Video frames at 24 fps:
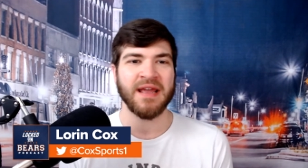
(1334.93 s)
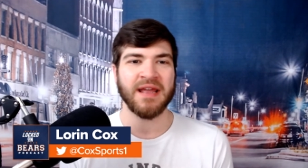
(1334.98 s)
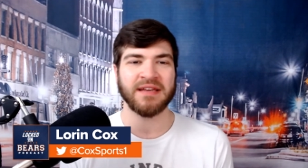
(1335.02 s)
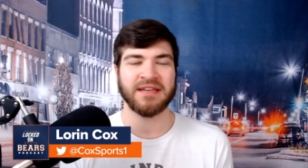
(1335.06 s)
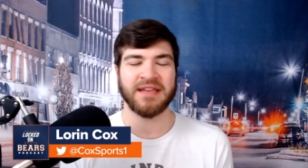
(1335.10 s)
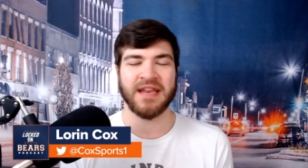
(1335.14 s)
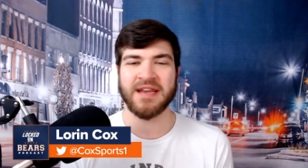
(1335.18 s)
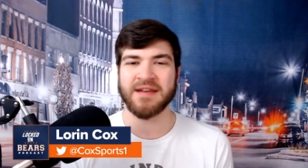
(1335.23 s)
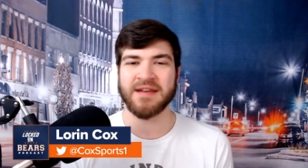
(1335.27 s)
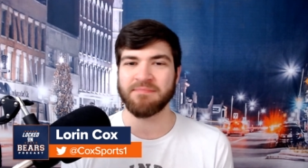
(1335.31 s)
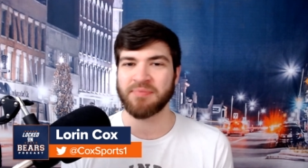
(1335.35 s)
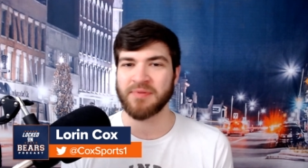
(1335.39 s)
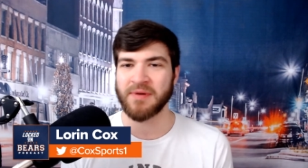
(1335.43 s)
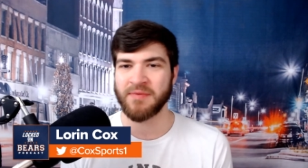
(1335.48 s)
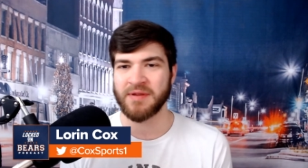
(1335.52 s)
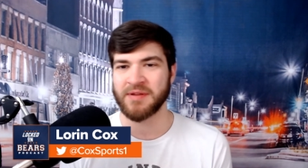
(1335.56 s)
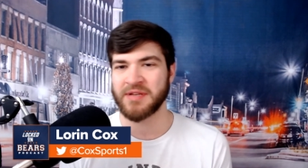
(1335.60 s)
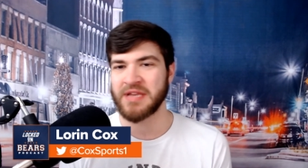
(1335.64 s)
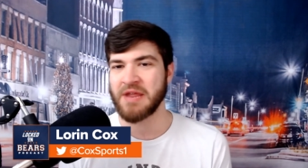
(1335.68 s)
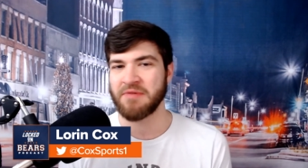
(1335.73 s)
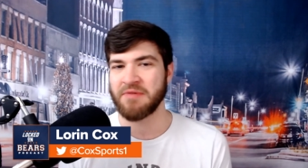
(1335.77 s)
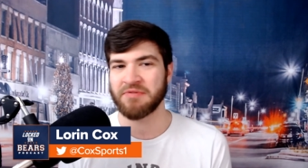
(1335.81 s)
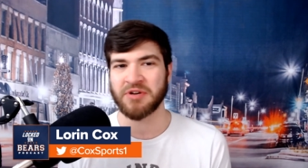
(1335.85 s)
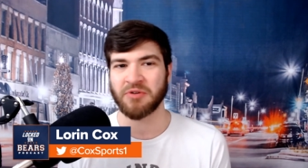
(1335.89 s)
Didn't, I
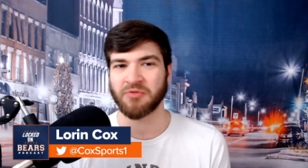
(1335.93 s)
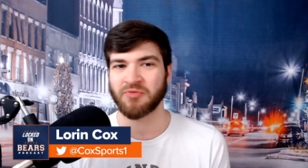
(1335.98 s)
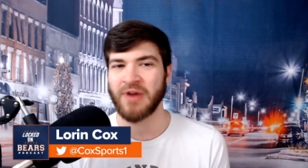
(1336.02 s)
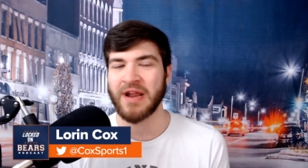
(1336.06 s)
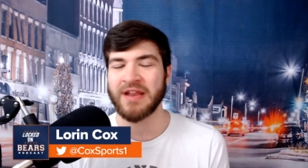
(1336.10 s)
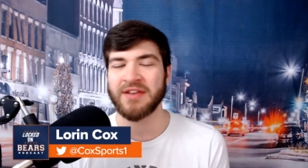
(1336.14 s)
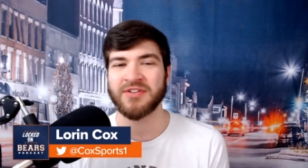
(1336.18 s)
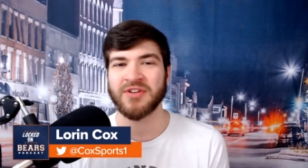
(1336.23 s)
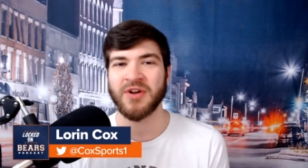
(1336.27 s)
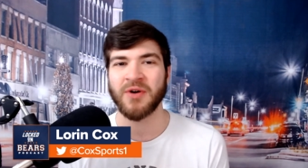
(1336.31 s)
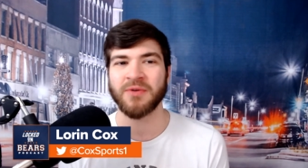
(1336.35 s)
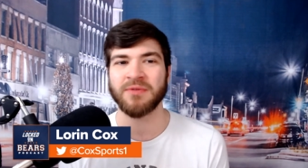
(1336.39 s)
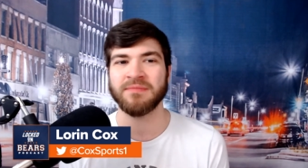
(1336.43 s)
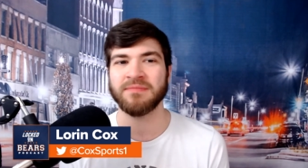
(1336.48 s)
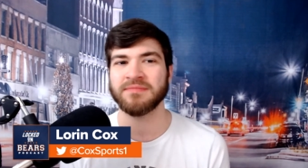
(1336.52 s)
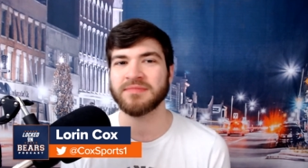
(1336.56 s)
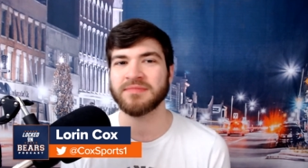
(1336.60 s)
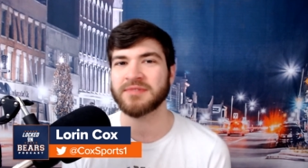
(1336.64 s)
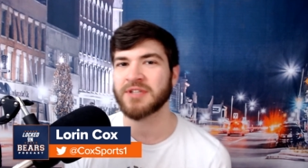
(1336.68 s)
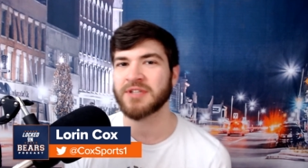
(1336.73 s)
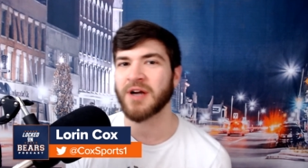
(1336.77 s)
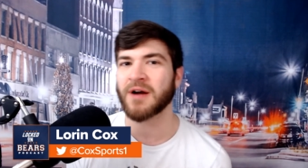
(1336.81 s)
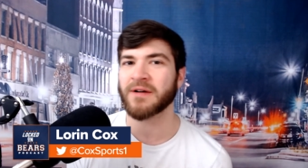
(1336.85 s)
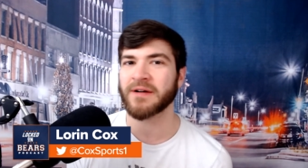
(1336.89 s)
mean, he was a red zone
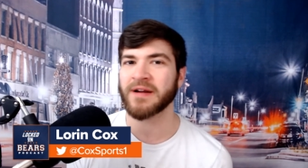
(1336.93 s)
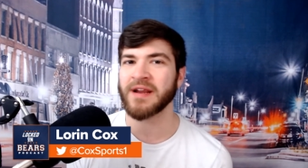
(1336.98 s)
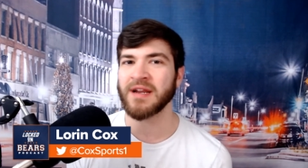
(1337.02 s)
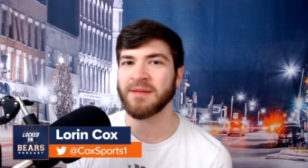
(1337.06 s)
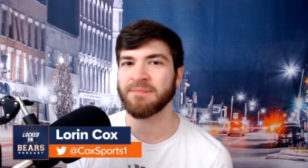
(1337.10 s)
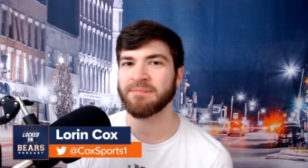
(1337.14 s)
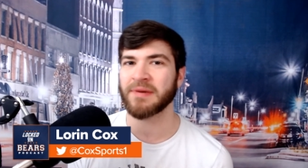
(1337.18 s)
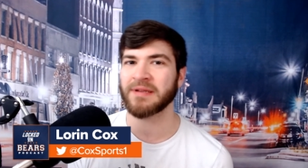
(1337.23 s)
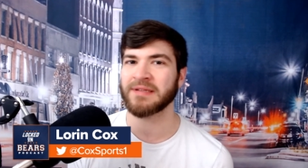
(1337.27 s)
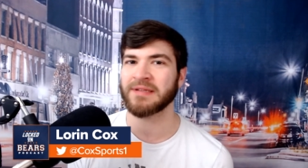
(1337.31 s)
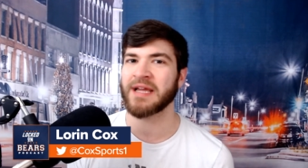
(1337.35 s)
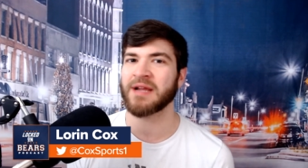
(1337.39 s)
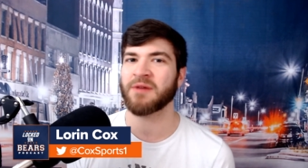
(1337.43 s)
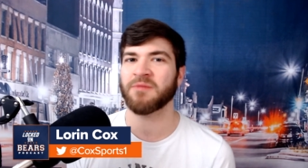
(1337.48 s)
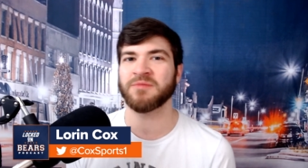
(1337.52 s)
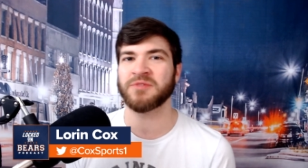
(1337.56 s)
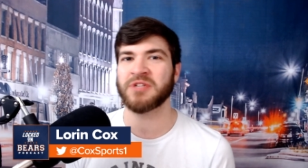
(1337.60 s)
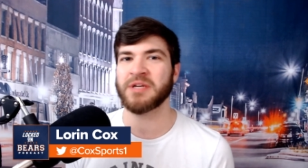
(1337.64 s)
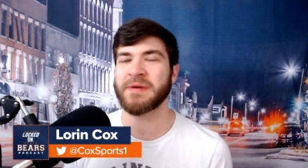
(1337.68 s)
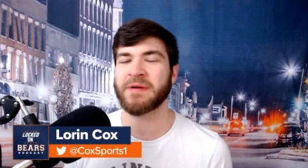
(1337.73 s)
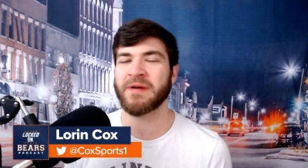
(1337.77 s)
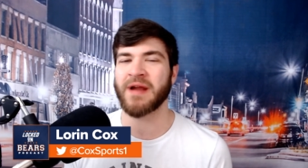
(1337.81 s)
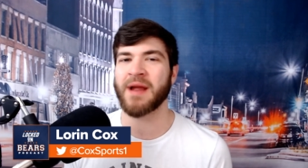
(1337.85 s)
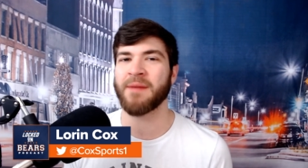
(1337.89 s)
target, but like
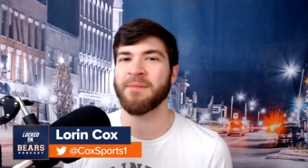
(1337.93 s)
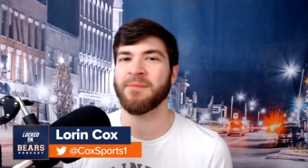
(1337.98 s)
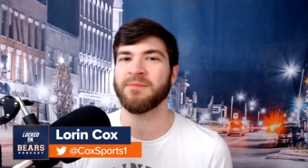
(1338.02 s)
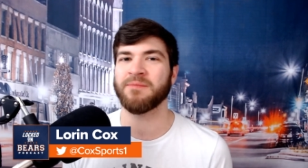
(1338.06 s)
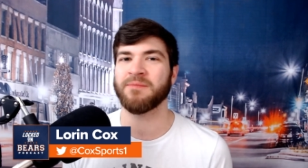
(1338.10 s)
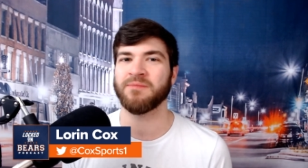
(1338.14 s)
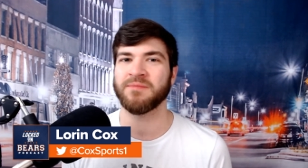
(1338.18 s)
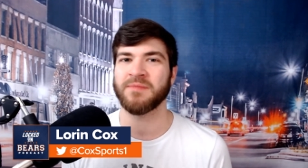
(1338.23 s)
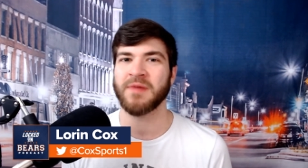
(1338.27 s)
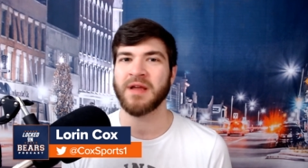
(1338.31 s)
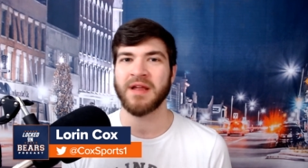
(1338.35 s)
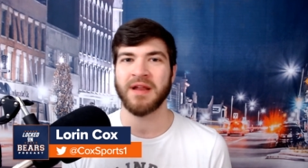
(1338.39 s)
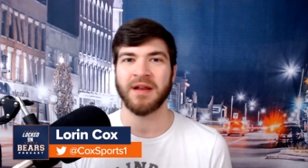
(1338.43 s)
Jimmy Graham